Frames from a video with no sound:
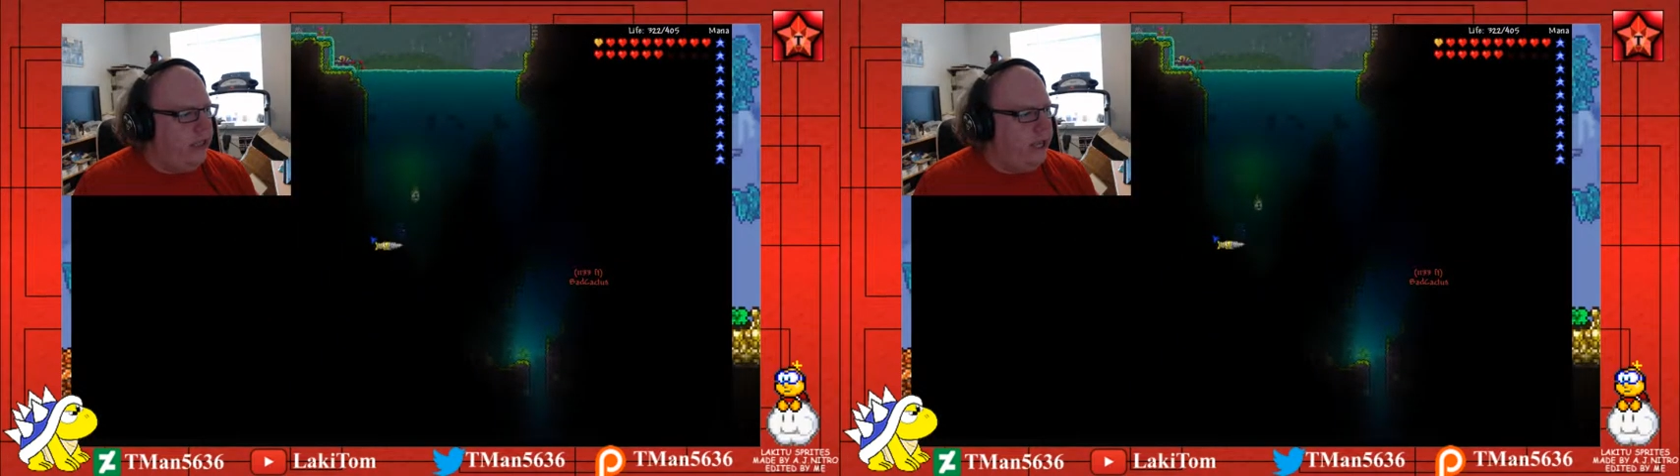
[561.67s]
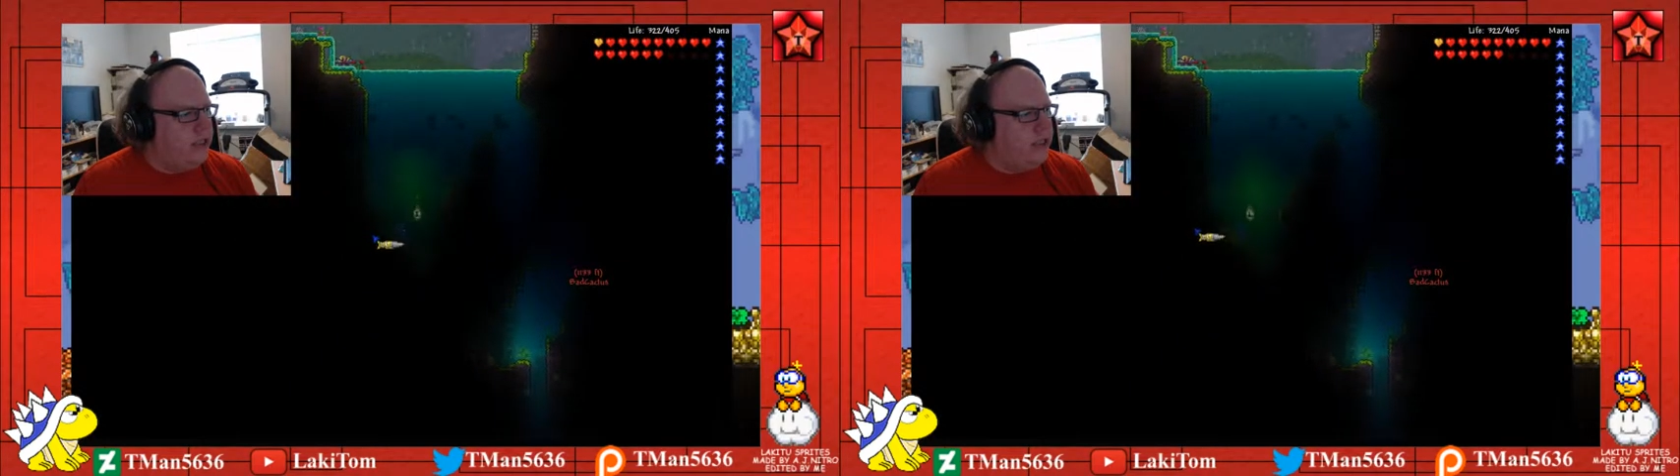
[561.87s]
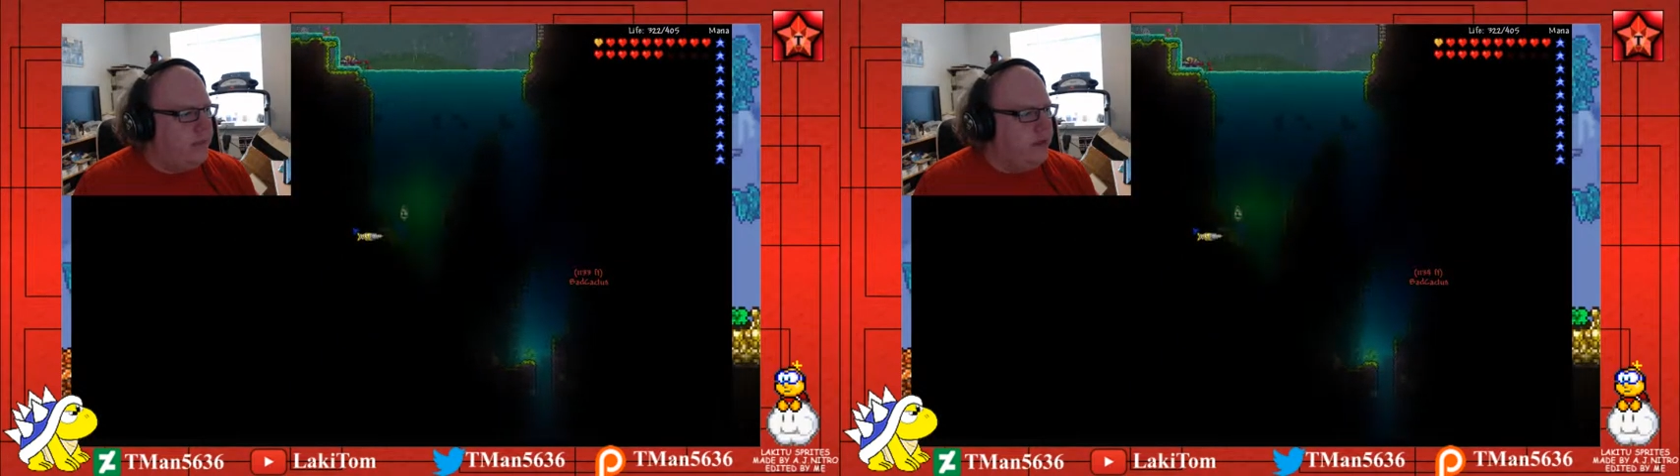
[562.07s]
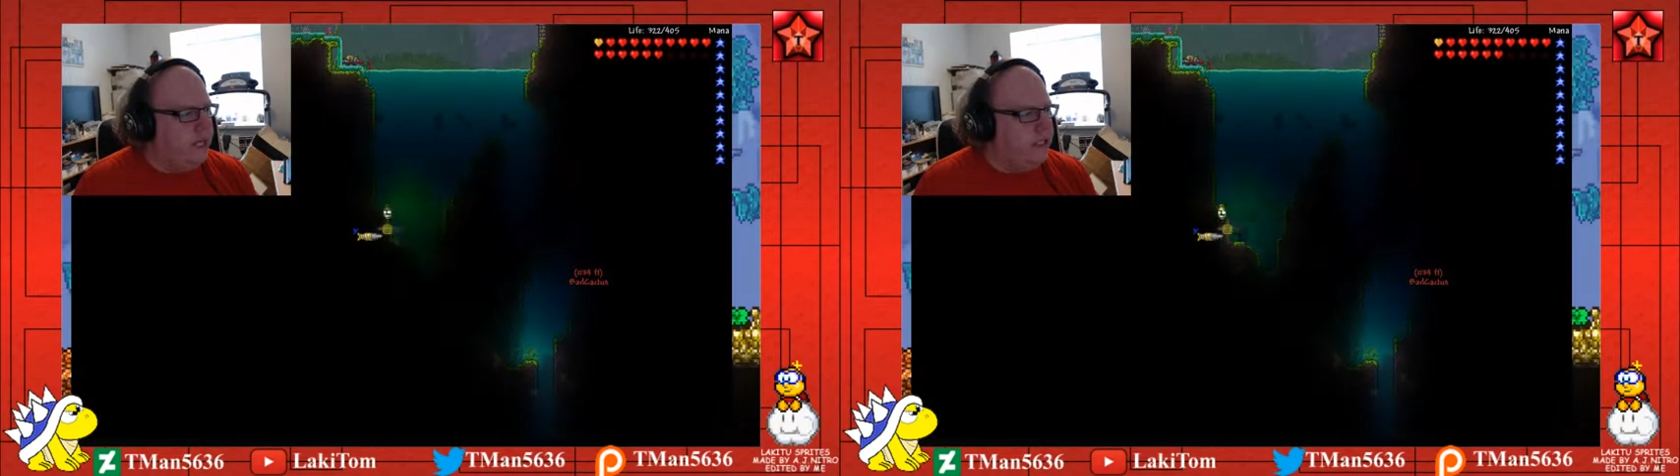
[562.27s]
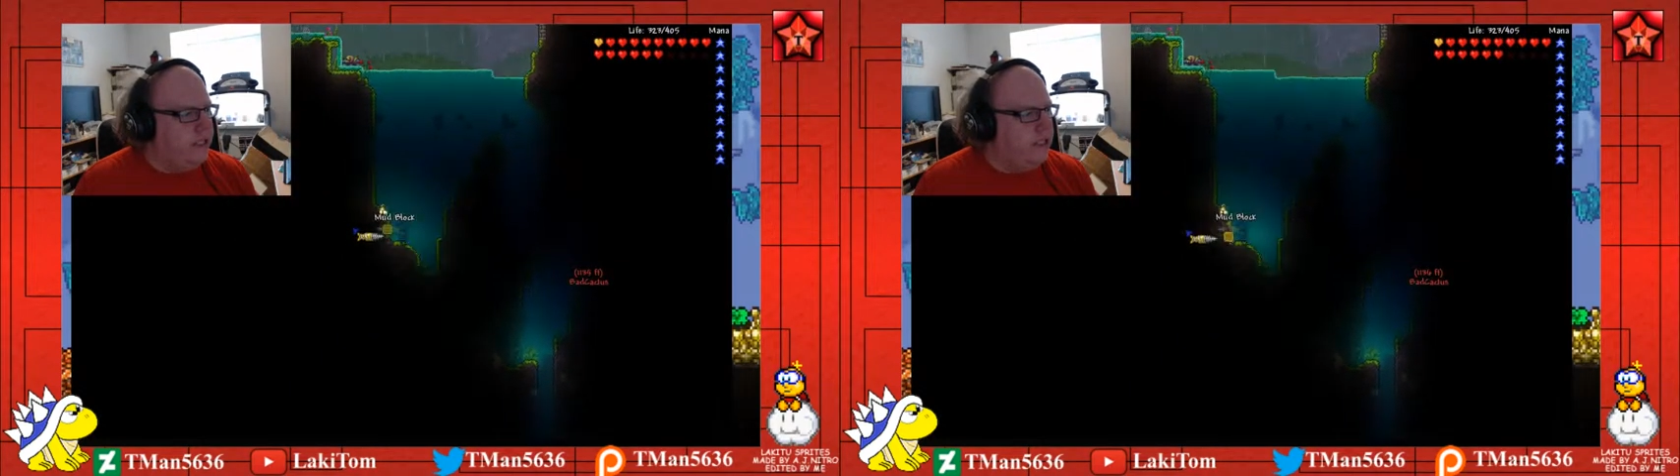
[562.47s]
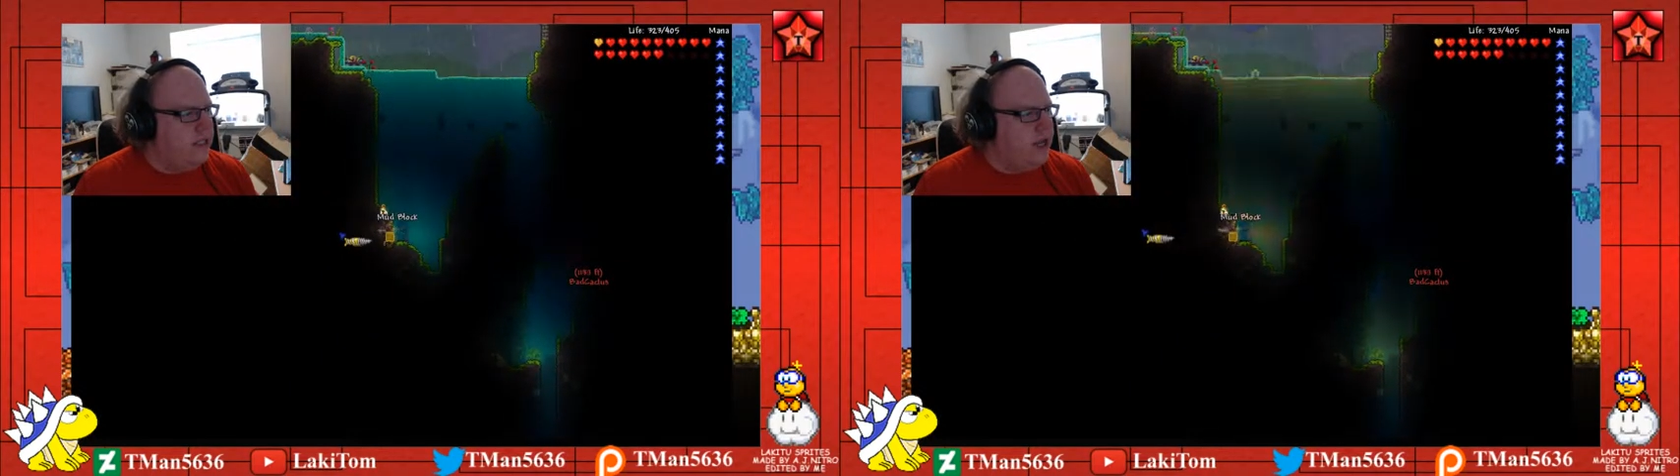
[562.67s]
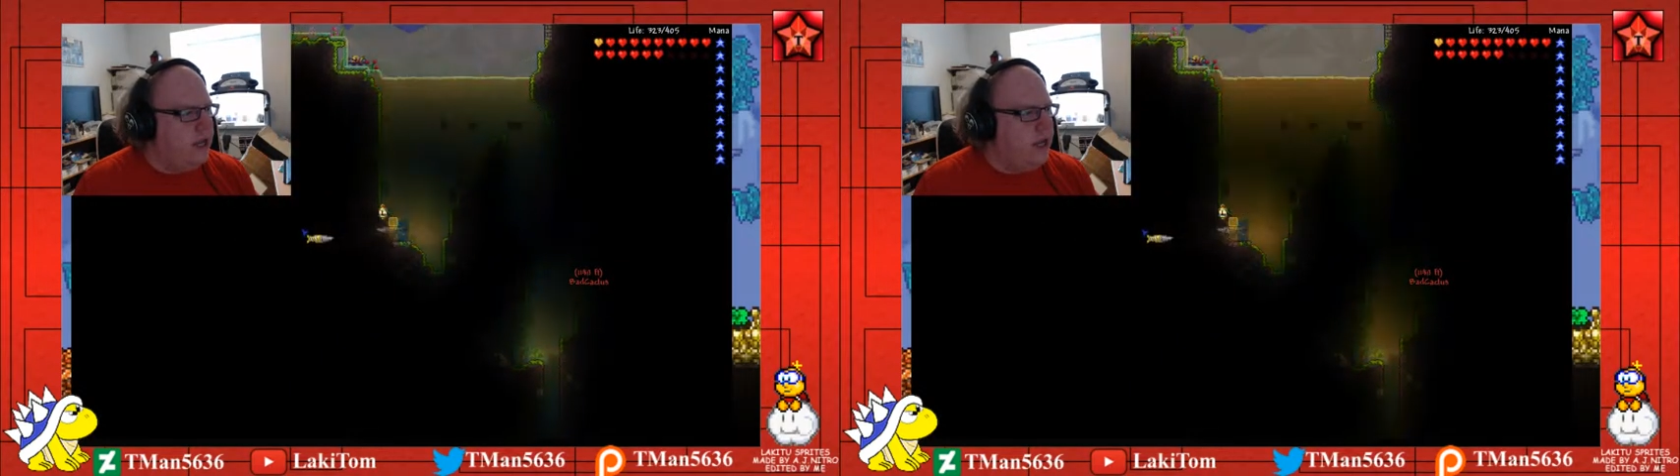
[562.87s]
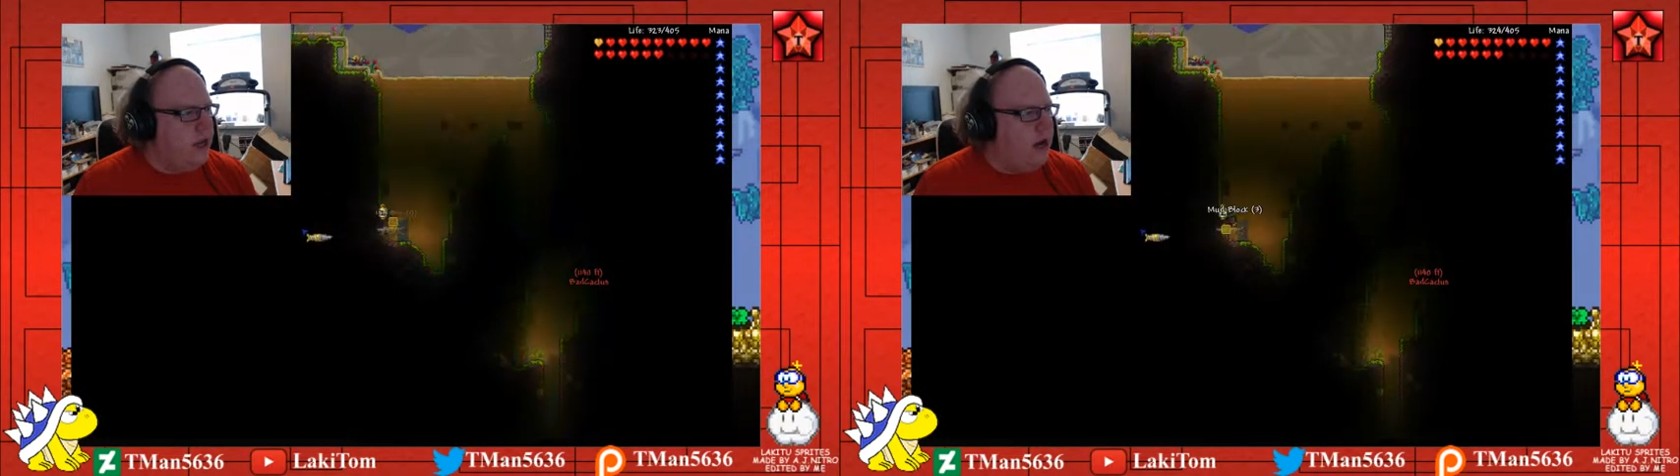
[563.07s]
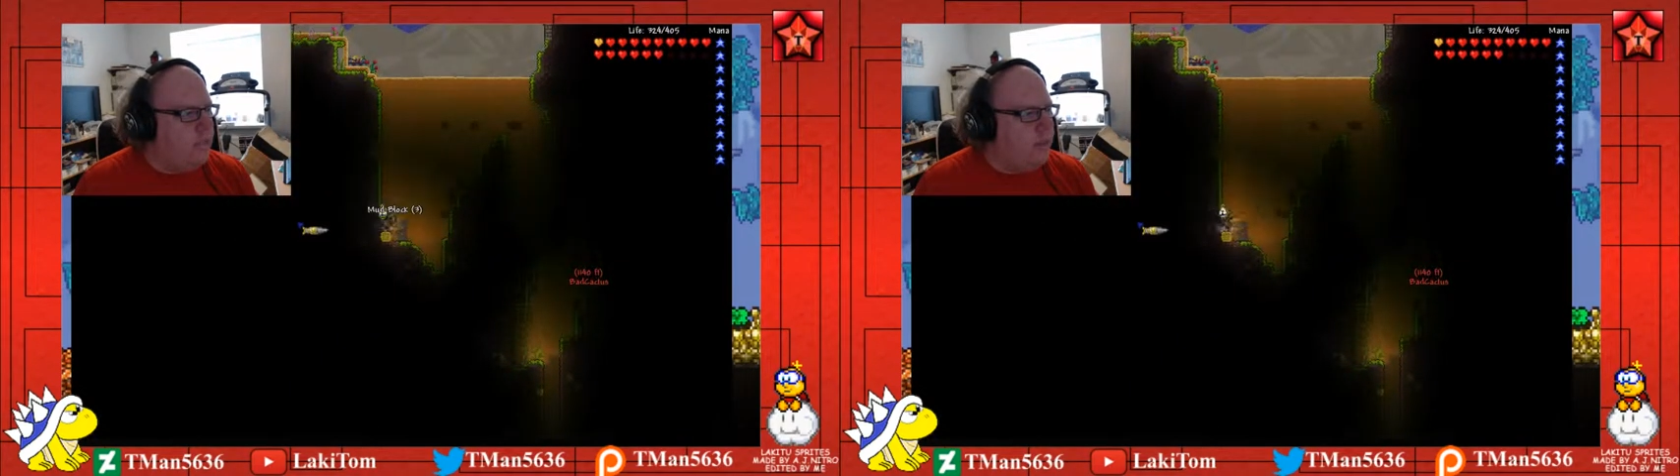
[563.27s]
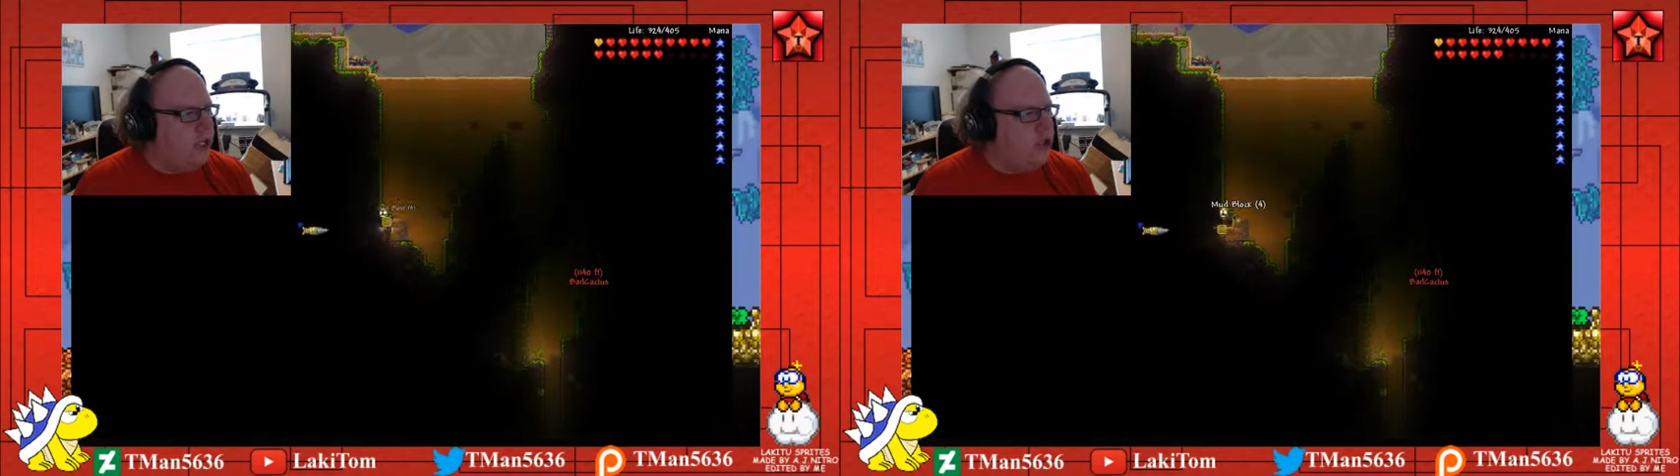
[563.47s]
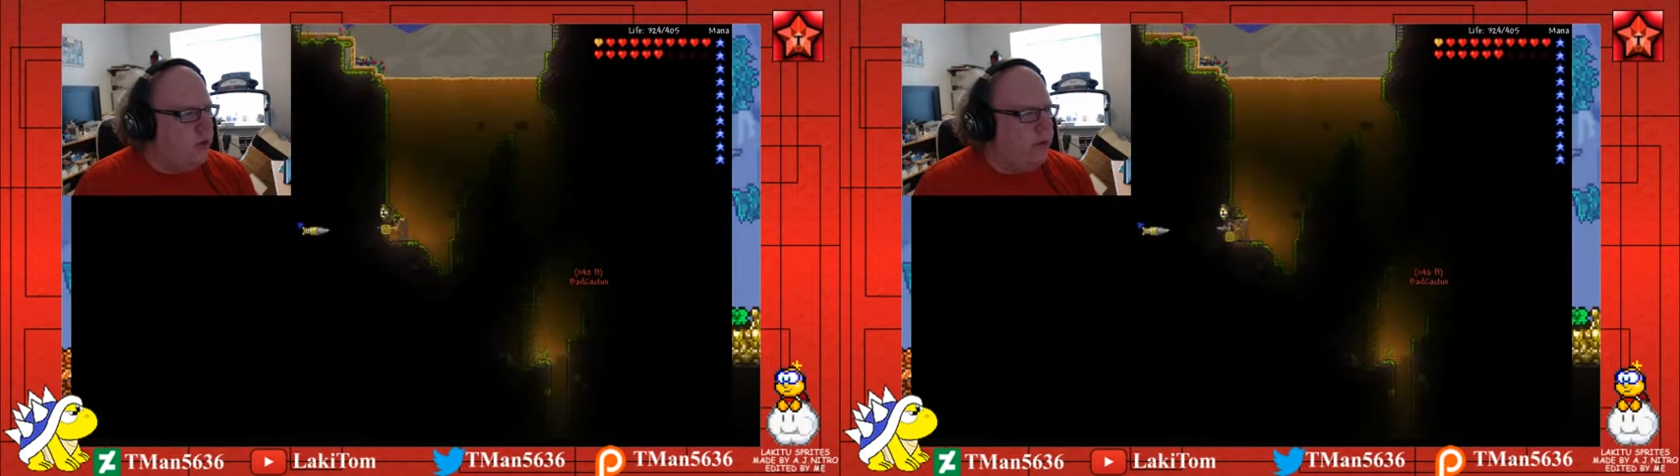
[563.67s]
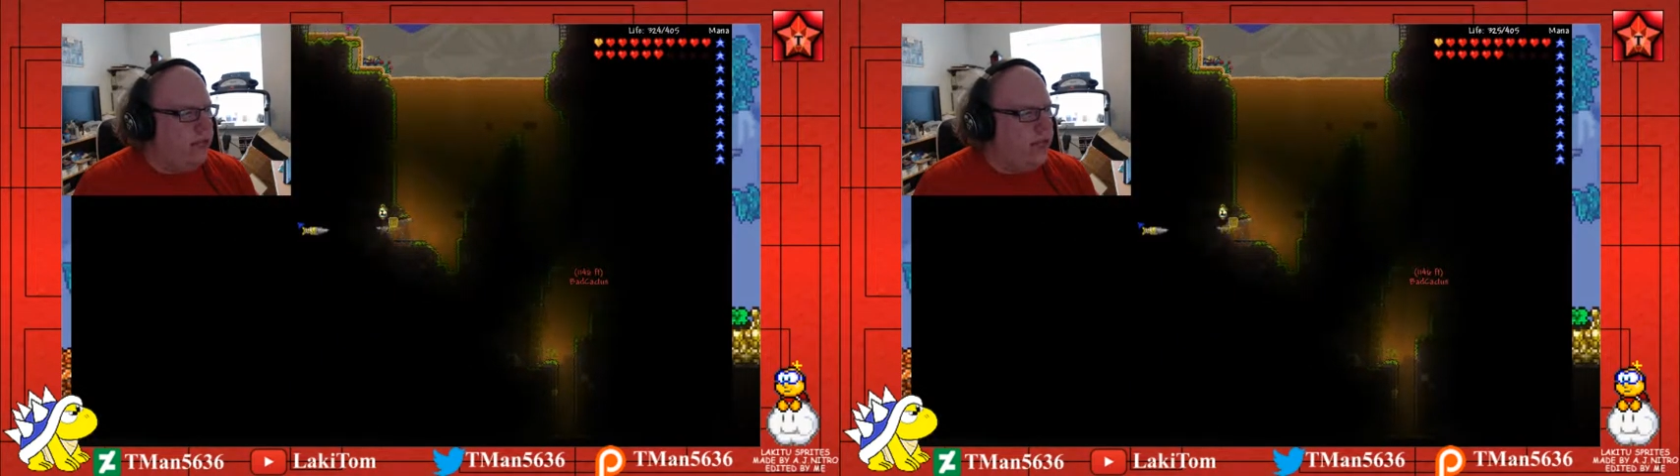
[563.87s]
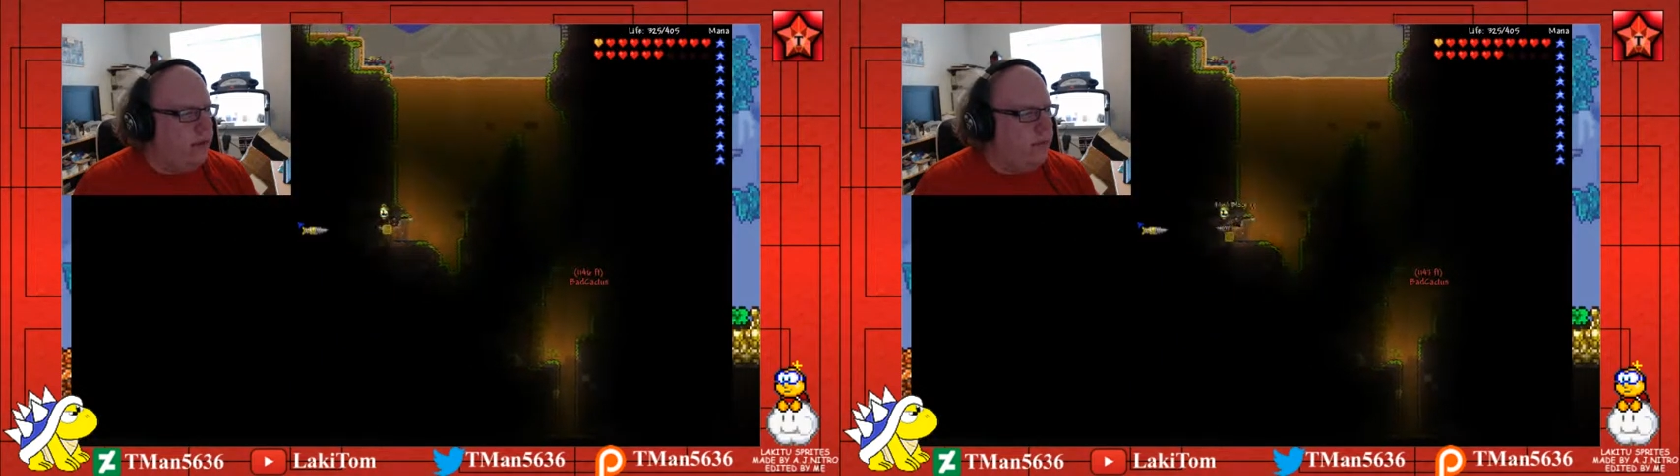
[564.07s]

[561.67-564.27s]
in some cases to like a Metroid game.